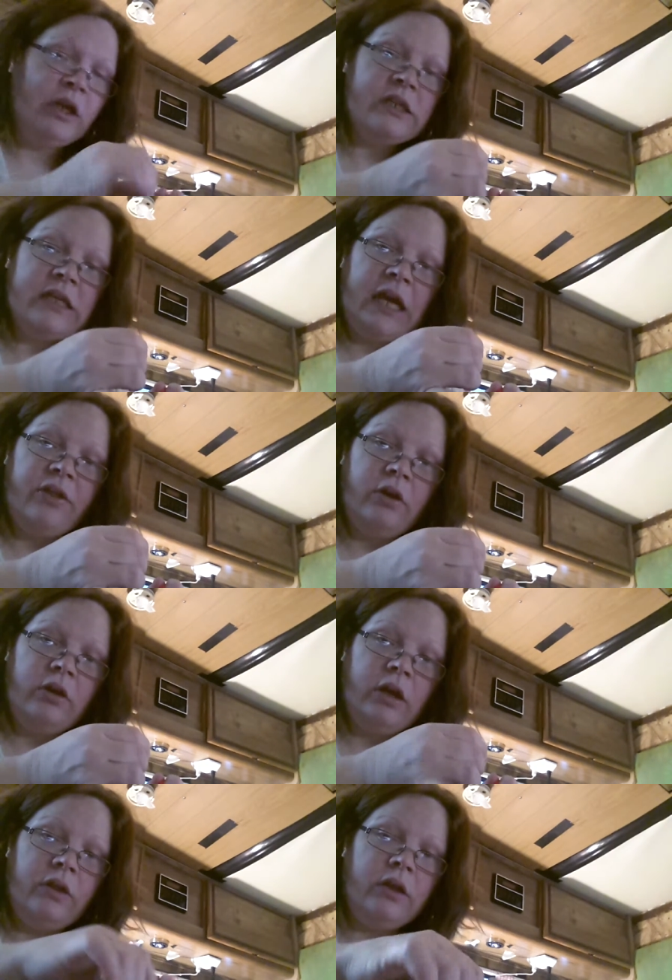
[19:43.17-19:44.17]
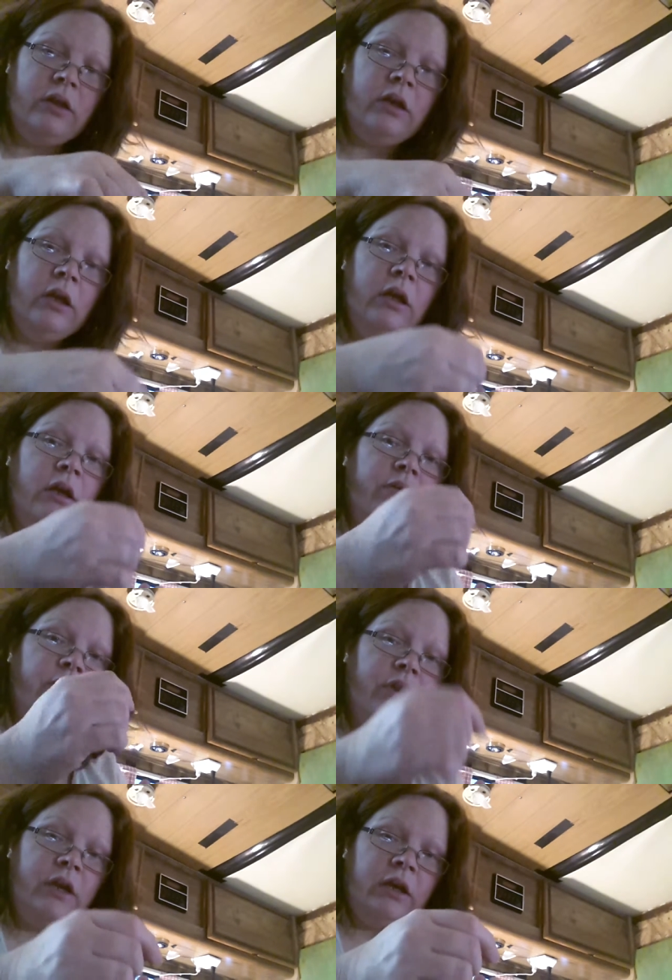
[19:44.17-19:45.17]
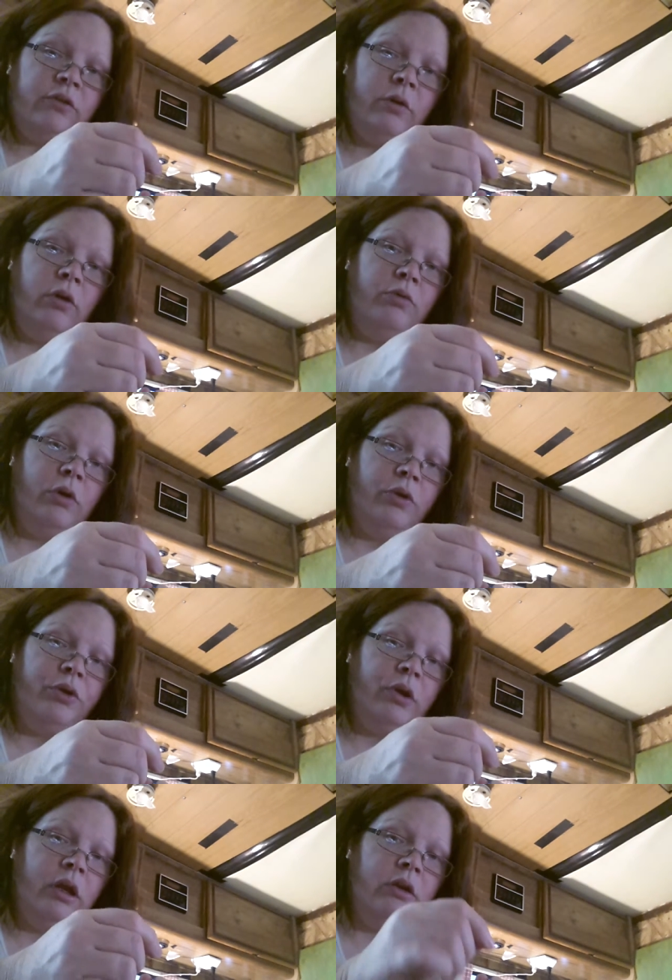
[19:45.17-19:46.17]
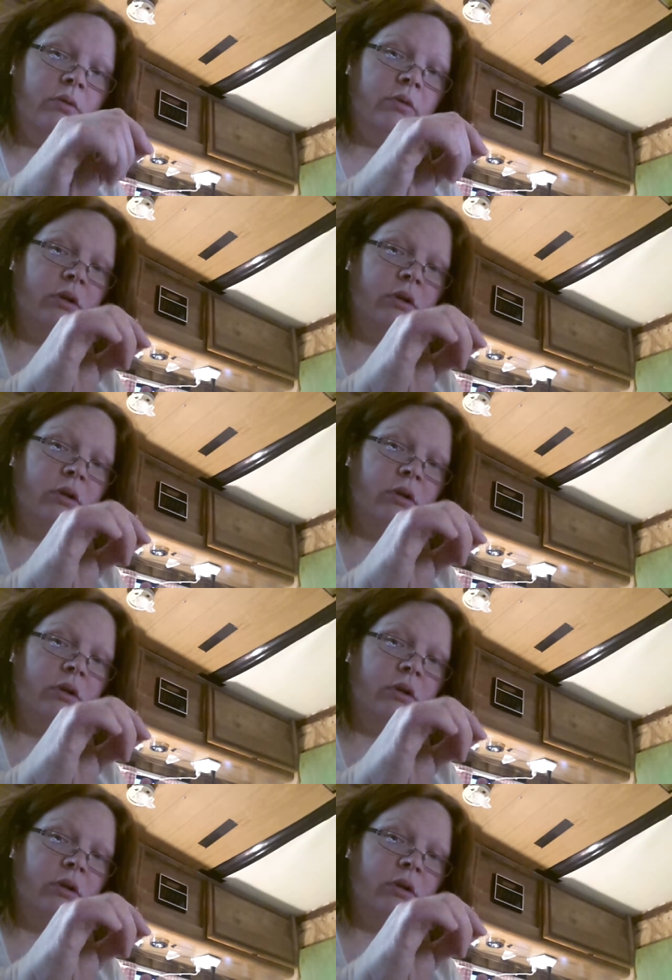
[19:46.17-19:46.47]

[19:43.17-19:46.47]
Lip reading: it together, and then for the next row, row 3, you